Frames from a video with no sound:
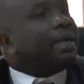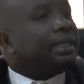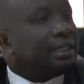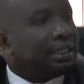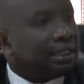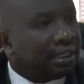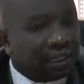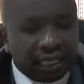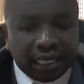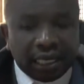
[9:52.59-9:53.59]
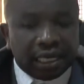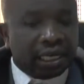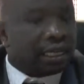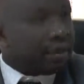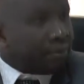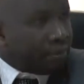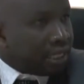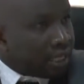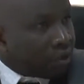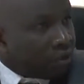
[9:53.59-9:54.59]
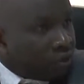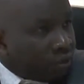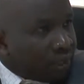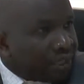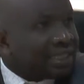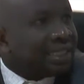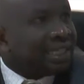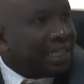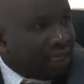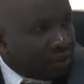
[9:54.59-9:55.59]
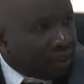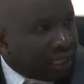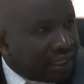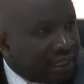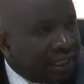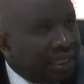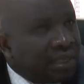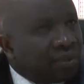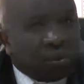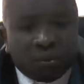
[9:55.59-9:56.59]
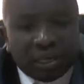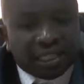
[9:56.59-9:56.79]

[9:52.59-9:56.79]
and uh, and, and present the consumers into that. So we usually